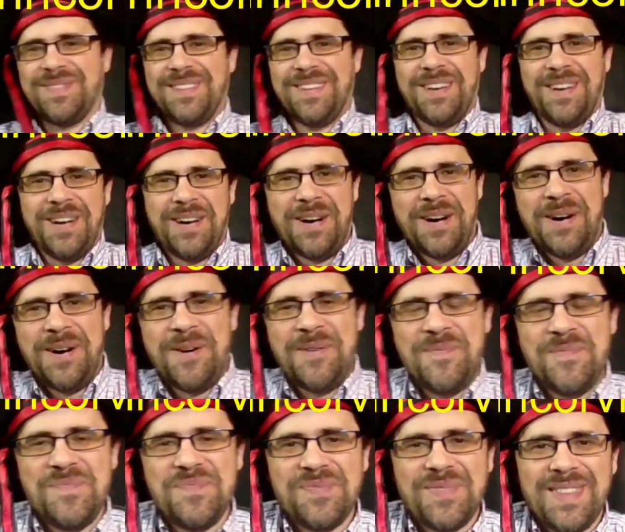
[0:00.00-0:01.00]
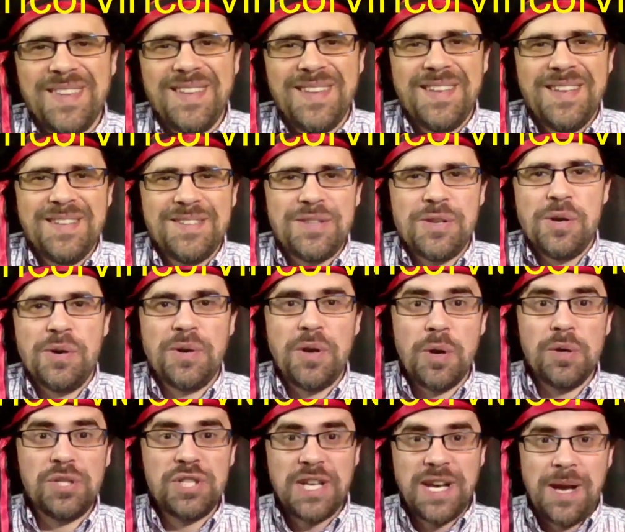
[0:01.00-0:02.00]
So
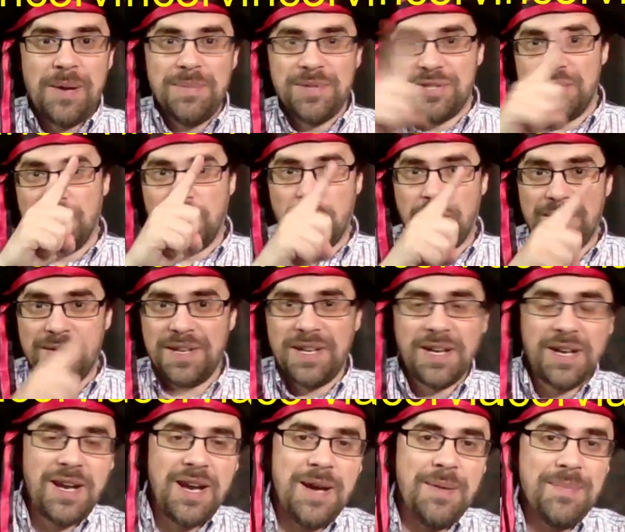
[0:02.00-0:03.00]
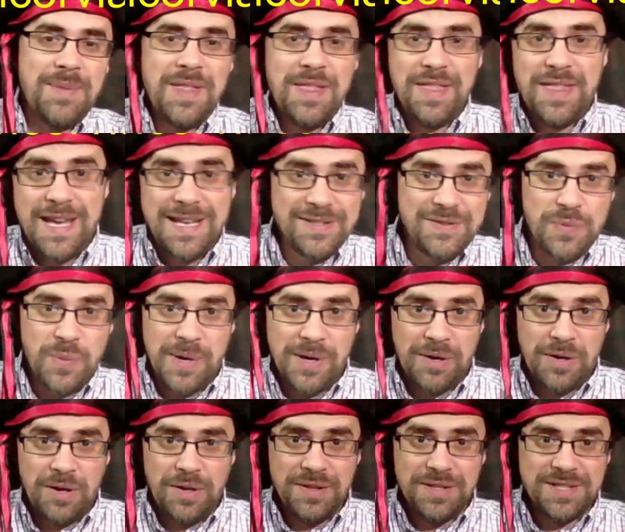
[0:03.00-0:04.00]
go check out mrincorvia.com. That's where
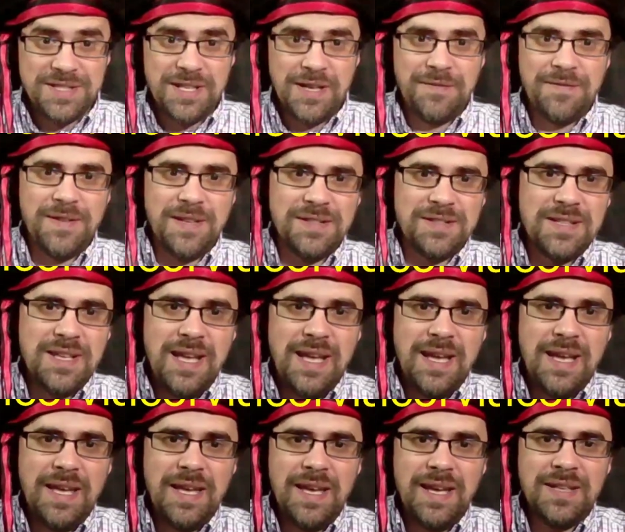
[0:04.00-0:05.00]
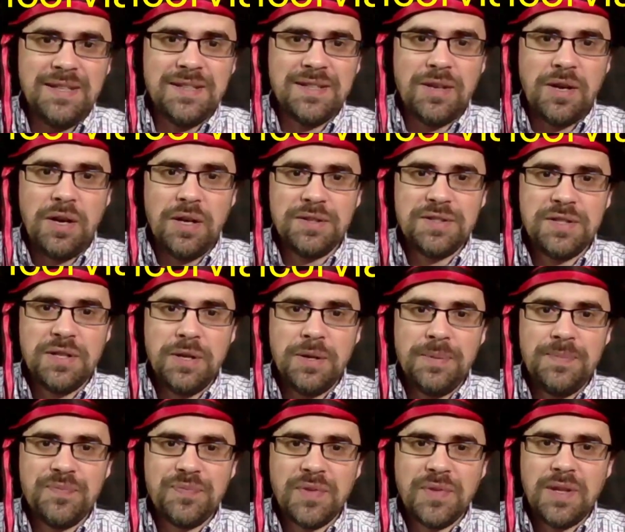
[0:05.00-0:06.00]
all the stuff is. And
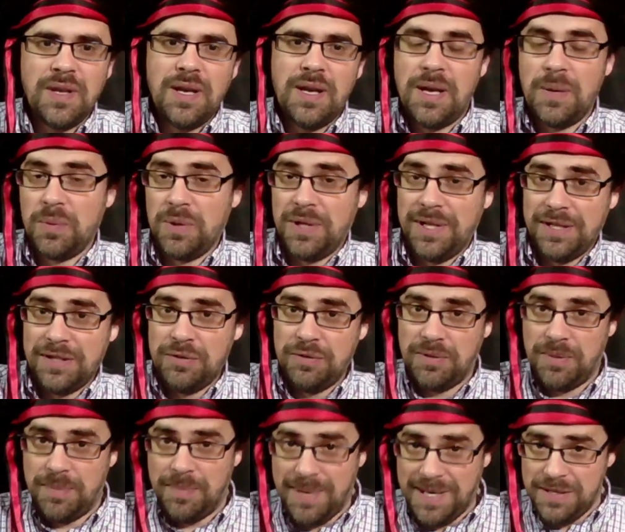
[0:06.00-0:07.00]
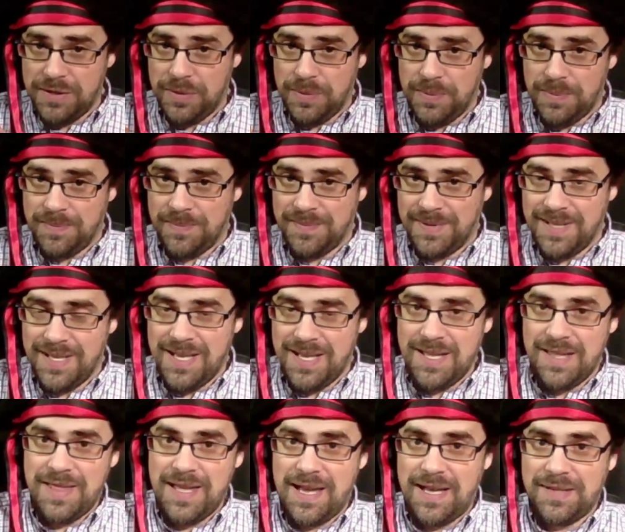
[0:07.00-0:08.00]
also, I would like to remind you
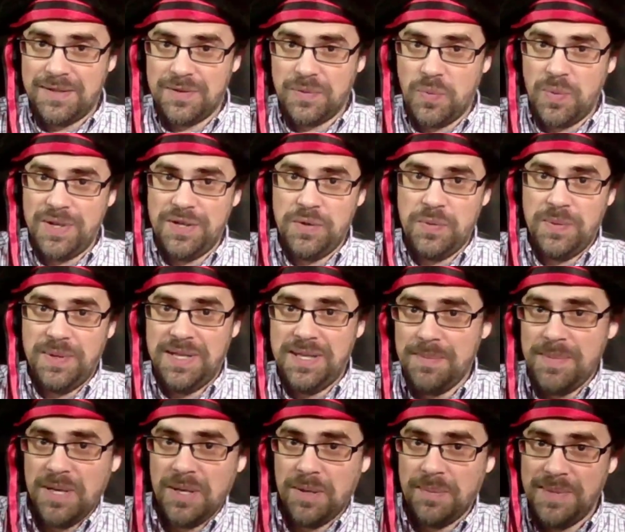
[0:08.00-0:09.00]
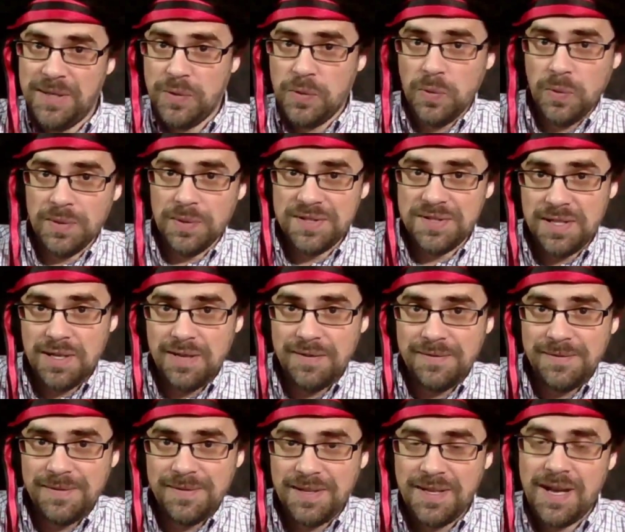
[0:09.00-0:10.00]
that when you email me cool
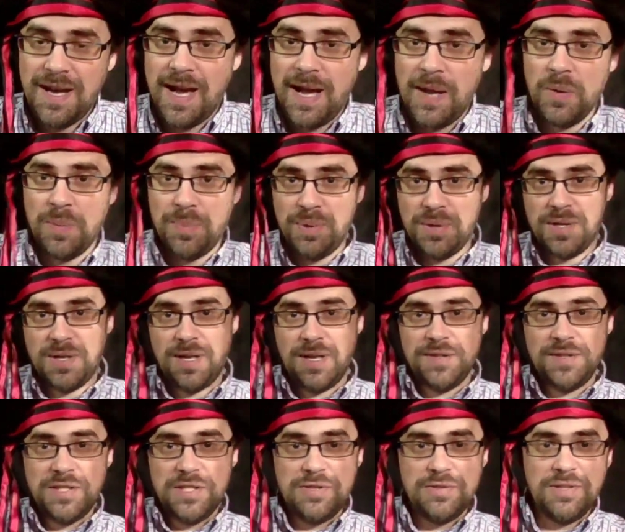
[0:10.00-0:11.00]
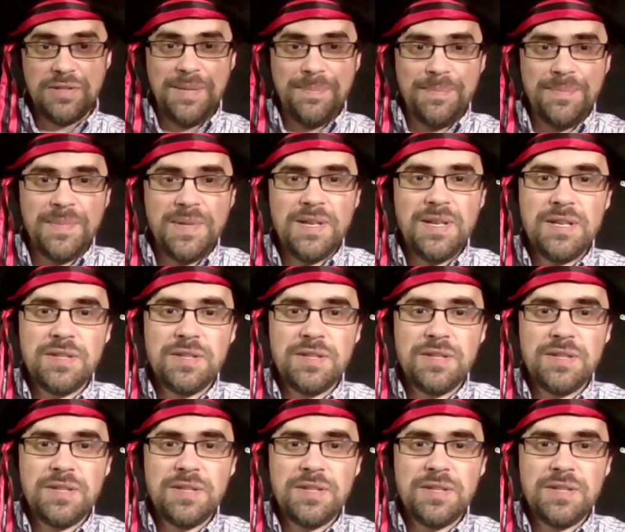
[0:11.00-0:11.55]
stuff, I will put it on the stream.